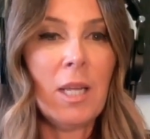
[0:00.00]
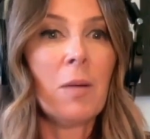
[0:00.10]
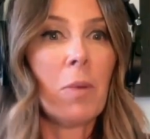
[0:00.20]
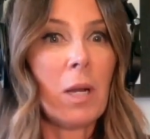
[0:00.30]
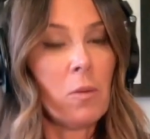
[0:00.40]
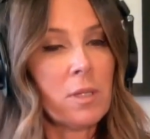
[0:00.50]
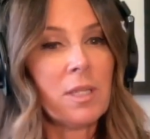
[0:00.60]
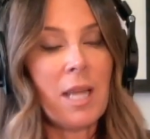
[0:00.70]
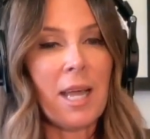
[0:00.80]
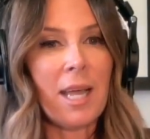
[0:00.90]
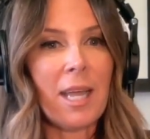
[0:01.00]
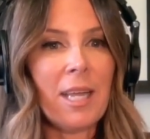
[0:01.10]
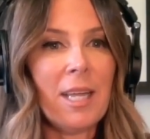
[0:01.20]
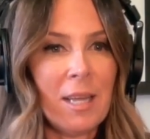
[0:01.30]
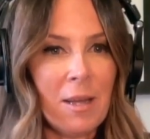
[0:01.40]
But I will
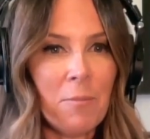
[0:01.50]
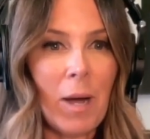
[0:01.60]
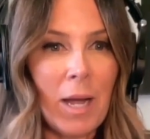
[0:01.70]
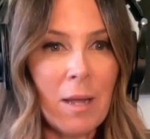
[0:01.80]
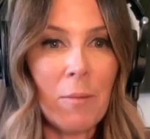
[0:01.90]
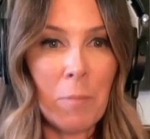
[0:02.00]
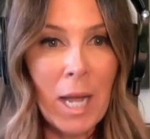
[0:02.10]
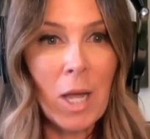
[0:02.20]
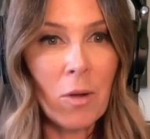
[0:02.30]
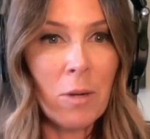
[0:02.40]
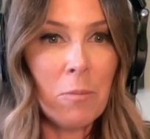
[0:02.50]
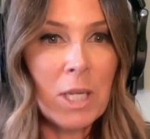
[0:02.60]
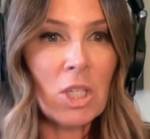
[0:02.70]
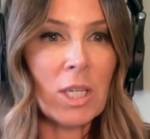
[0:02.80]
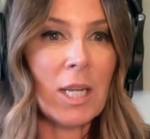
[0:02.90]
say, by my own
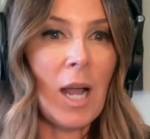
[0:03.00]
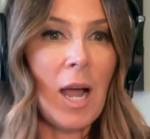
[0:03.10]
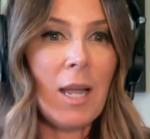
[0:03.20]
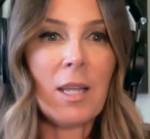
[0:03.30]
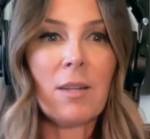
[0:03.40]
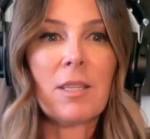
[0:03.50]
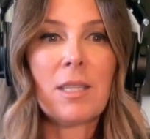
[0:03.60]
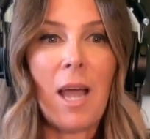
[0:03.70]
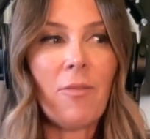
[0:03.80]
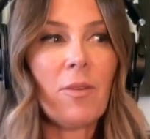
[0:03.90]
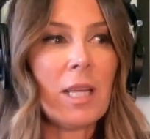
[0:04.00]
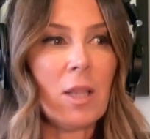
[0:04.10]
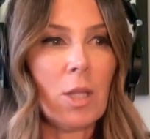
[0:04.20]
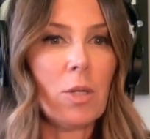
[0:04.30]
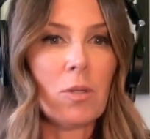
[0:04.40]
admission, I definitely
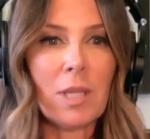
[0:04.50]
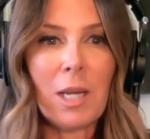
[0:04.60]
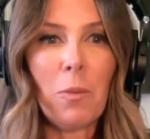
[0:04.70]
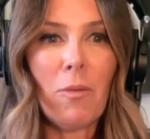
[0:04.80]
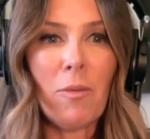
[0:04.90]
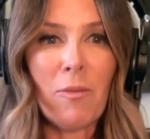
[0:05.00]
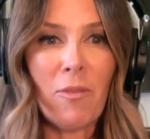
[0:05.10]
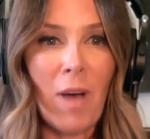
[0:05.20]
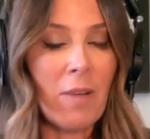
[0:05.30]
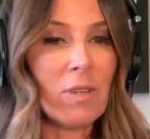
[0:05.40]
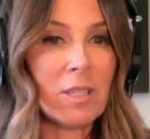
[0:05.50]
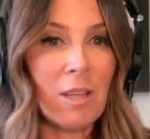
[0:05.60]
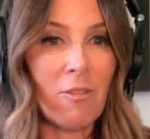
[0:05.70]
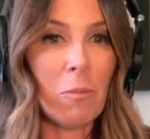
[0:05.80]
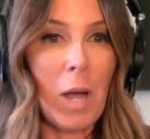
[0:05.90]
lose anywhere from 5 to
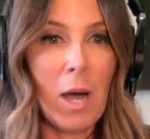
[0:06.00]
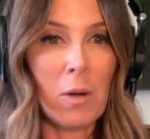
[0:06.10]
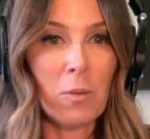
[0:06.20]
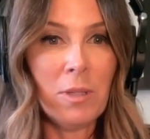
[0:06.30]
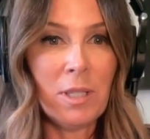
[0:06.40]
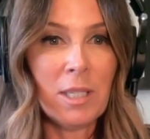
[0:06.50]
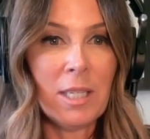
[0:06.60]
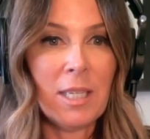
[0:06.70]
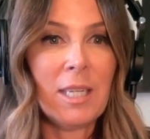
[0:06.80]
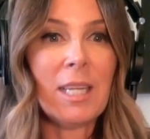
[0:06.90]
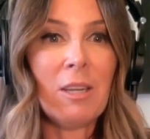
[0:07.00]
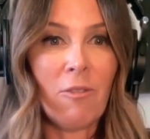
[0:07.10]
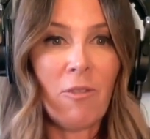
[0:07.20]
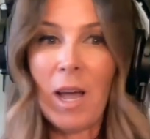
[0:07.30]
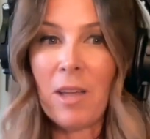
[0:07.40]
7 pounds in
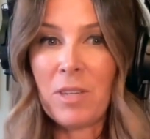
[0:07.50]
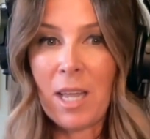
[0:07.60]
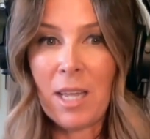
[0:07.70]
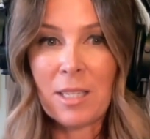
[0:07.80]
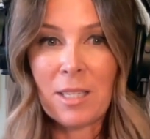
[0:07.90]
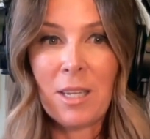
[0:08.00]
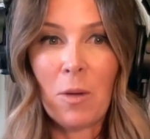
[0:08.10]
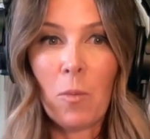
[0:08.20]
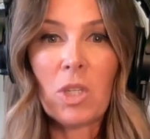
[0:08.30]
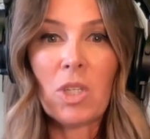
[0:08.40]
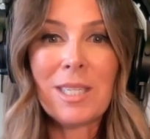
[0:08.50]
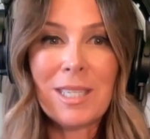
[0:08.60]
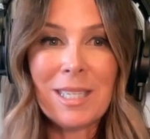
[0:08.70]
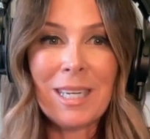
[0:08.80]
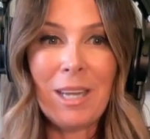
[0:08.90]
5 days, which
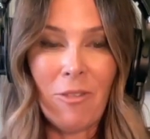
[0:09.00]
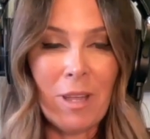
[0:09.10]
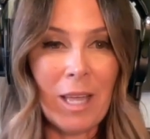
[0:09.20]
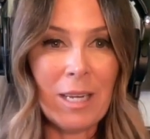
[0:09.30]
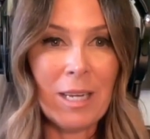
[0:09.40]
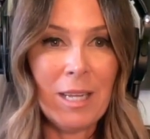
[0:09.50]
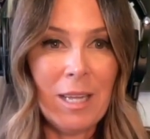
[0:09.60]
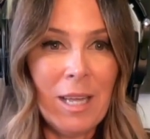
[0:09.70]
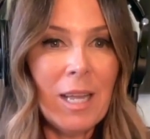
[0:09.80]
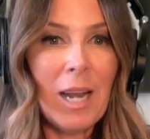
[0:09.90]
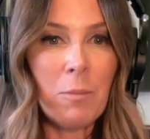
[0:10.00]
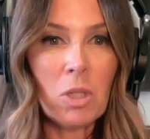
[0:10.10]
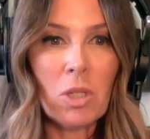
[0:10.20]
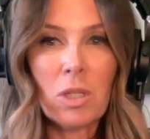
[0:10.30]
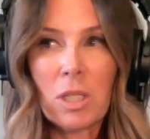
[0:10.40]
is significant. And I'm
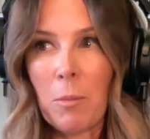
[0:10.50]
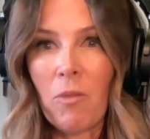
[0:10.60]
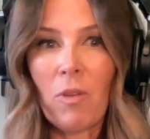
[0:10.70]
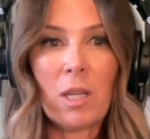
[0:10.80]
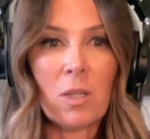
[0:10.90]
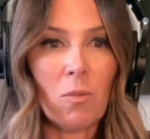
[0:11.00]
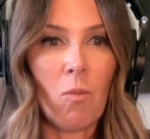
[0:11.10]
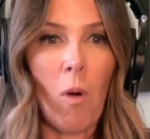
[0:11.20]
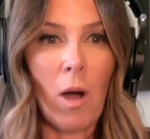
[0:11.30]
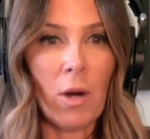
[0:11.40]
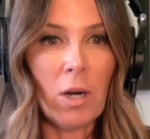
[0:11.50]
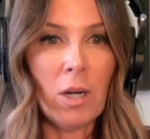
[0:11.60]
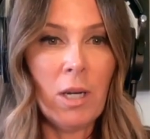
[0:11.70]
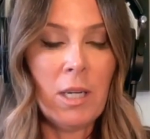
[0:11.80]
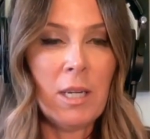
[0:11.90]
sure some of it is
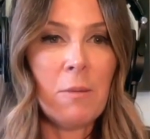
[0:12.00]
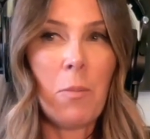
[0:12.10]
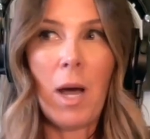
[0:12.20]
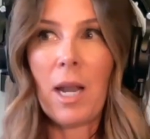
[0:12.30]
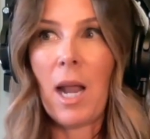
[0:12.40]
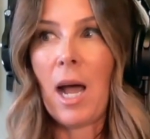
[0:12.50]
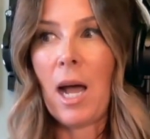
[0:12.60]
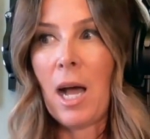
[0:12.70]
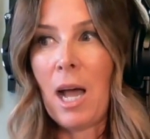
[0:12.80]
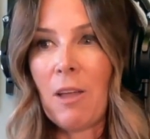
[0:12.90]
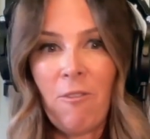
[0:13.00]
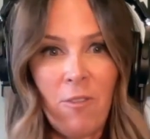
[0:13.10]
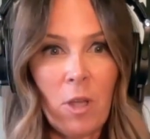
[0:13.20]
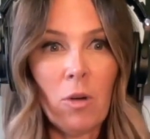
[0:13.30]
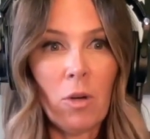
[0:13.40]
water, but I
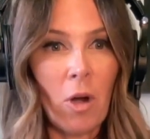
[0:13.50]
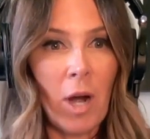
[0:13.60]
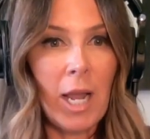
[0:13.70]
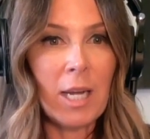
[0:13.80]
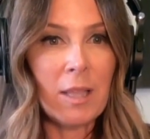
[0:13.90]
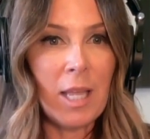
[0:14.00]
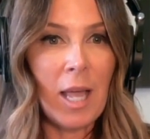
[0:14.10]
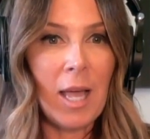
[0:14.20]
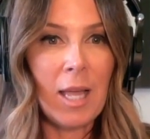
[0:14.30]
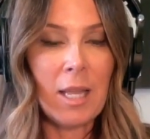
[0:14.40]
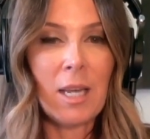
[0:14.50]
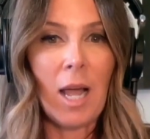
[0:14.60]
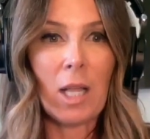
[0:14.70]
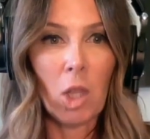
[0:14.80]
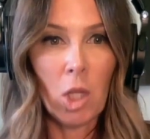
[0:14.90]
feel great at the end.
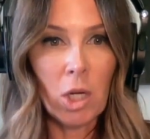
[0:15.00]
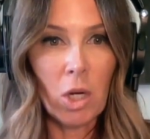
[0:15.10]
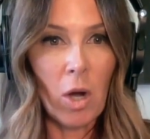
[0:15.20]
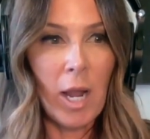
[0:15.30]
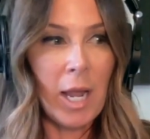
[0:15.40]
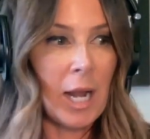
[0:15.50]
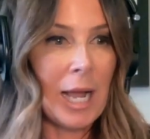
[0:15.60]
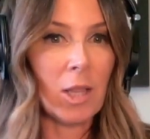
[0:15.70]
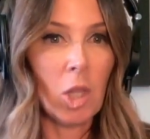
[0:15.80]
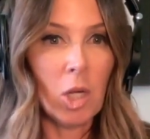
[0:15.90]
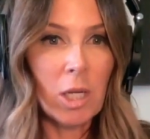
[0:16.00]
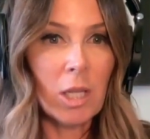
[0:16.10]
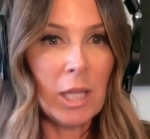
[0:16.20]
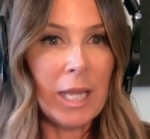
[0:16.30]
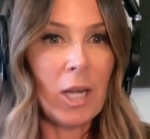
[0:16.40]
I look great. I look
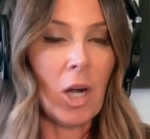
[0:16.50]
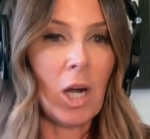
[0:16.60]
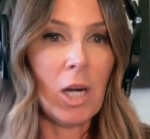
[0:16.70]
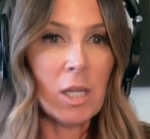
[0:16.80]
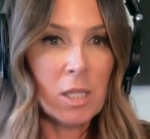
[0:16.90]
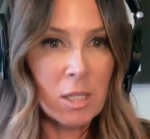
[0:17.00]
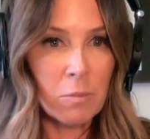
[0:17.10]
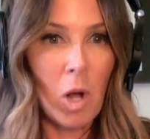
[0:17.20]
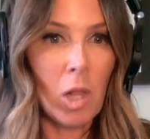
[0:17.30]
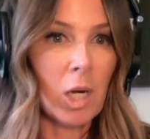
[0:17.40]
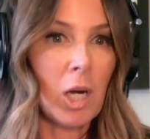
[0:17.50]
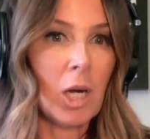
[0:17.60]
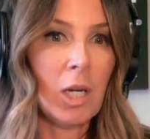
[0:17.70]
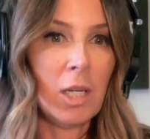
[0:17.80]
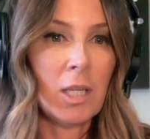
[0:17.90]
leaner,
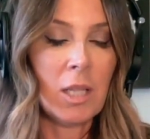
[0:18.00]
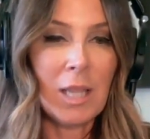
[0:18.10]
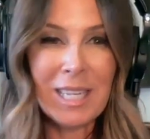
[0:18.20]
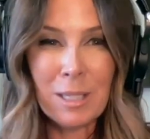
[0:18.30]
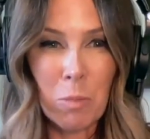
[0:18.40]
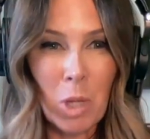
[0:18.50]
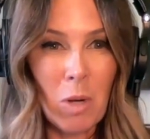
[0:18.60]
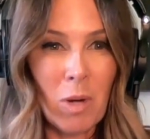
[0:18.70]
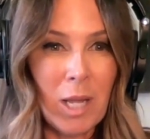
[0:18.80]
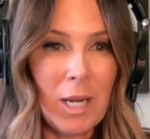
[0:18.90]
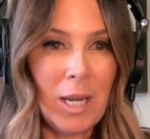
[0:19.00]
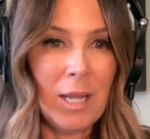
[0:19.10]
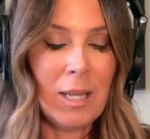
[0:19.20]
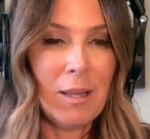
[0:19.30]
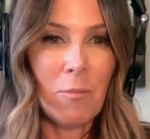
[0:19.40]
smaller, less bloated,
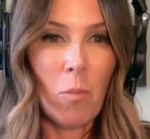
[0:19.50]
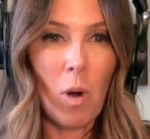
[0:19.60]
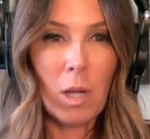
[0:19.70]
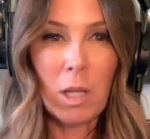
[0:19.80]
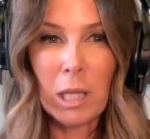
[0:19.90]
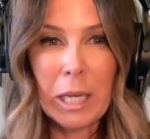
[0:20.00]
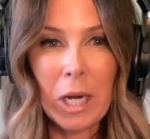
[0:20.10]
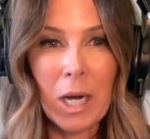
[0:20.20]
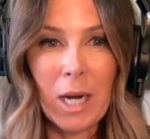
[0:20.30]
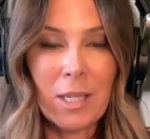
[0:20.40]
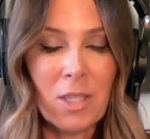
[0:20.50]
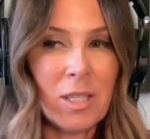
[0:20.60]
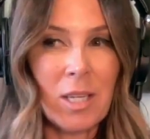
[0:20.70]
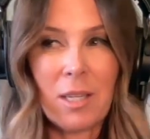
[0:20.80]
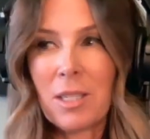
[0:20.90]
more clear.
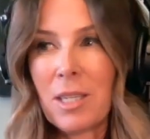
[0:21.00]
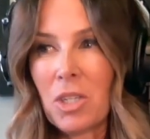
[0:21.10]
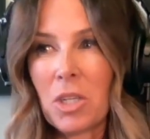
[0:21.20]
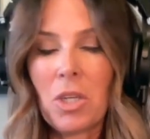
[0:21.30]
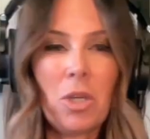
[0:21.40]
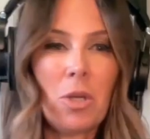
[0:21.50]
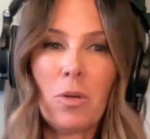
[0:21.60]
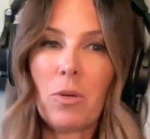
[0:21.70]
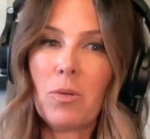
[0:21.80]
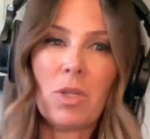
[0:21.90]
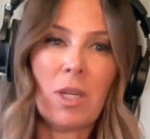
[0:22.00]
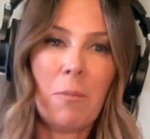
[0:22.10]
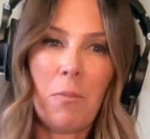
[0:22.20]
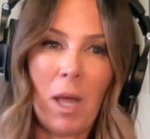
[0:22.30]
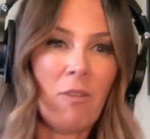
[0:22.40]
Just, it's such a huge
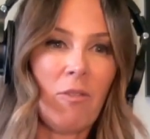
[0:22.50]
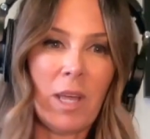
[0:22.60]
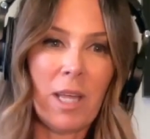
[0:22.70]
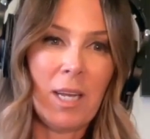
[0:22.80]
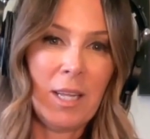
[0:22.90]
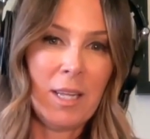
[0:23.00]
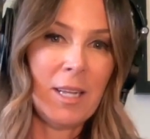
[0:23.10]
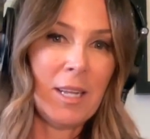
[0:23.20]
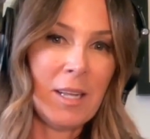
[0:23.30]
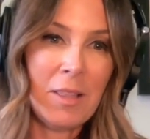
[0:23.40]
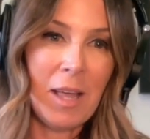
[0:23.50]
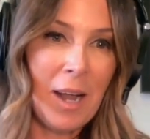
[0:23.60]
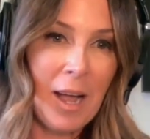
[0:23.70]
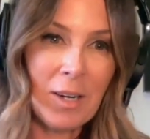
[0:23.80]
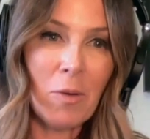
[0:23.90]
benefit that
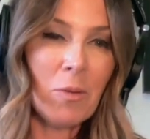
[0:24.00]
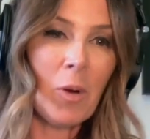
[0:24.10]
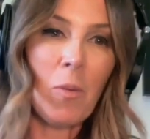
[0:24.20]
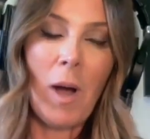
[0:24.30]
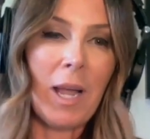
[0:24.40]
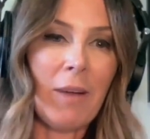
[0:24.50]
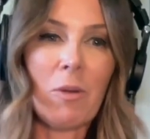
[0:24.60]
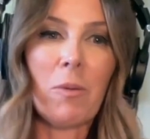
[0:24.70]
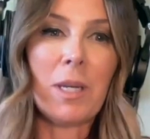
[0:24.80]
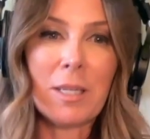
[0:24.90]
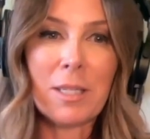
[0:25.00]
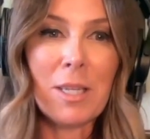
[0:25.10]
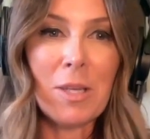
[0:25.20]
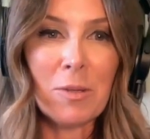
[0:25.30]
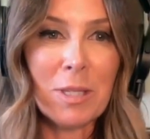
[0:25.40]
I don't know why everyone doesn't
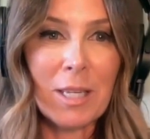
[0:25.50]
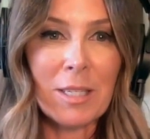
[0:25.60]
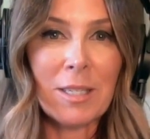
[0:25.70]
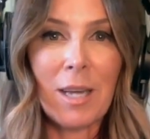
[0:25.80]
use this.